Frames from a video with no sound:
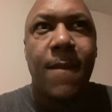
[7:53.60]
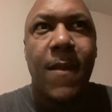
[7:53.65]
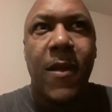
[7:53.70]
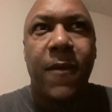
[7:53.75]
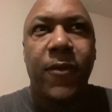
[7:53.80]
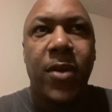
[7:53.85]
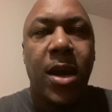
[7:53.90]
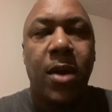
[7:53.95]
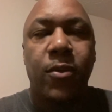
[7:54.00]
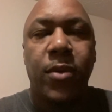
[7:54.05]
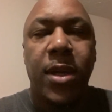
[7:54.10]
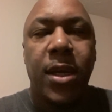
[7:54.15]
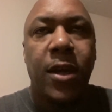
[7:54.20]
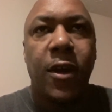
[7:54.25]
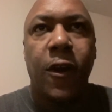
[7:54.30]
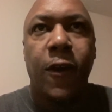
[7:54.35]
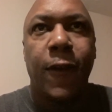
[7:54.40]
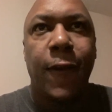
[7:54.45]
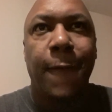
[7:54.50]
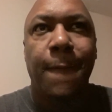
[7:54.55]
forgot what they
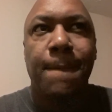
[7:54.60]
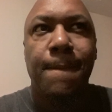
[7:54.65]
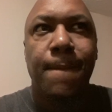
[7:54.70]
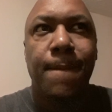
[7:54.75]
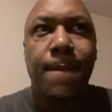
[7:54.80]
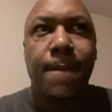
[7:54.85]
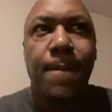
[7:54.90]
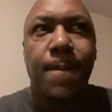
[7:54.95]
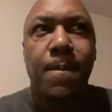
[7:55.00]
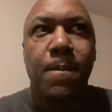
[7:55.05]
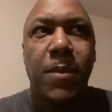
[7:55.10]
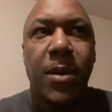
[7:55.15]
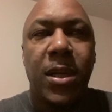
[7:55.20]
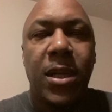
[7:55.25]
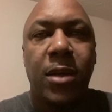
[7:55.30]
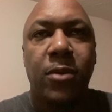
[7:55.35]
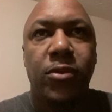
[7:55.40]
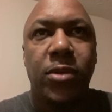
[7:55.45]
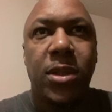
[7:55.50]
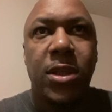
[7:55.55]
call it, but
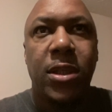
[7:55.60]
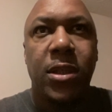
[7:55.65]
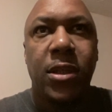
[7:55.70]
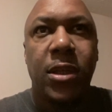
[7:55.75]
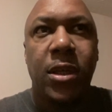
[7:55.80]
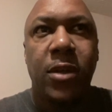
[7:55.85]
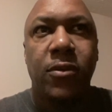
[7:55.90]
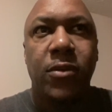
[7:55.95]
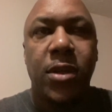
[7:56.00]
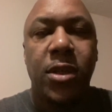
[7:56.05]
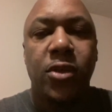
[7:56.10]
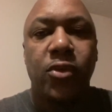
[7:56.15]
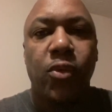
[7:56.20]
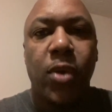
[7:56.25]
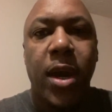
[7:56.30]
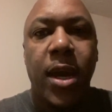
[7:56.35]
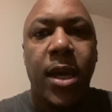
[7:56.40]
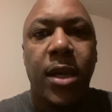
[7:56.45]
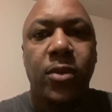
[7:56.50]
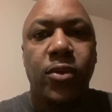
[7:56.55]
it was just
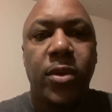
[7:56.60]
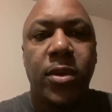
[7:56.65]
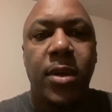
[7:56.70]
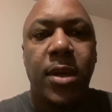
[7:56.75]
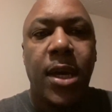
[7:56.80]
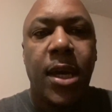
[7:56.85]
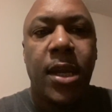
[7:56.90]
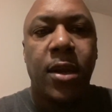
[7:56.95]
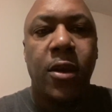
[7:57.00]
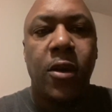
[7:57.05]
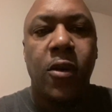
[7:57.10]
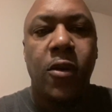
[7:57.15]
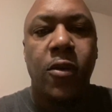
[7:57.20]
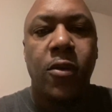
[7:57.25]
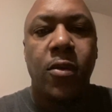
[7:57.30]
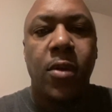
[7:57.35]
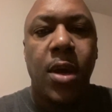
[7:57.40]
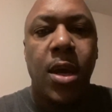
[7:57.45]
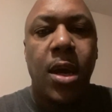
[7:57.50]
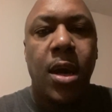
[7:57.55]
range where you got to
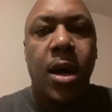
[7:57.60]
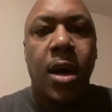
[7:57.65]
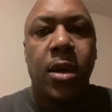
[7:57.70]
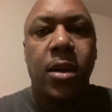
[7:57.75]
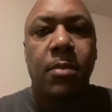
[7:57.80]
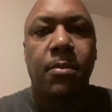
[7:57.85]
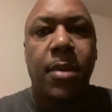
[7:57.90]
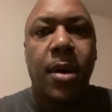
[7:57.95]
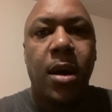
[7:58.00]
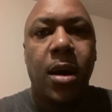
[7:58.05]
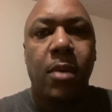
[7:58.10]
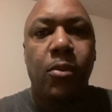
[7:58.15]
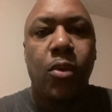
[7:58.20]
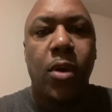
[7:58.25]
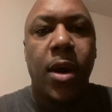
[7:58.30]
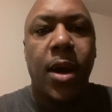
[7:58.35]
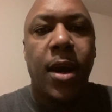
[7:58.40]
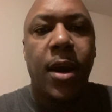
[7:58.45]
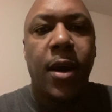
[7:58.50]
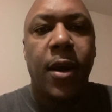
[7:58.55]
go under barbed
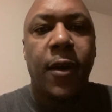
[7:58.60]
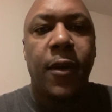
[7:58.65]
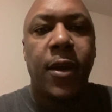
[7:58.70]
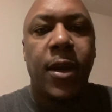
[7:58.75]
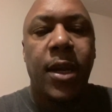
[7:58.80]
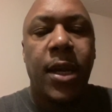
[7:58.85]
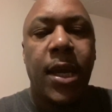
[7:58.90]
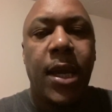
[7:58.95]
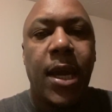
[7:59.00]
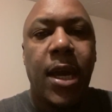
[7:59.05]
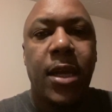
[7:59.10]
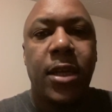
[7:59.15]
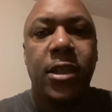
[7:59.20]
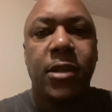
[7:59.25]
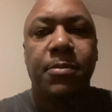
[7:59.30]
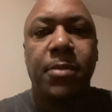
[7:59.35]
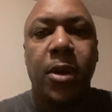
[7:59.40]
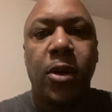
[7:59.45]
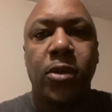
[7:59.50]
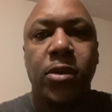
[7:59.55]
wire, and they got
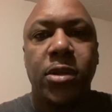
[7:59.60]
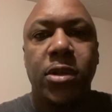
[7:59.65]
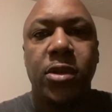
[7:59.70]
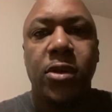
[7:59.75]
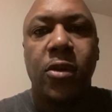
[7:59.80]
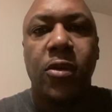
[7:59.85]
explosions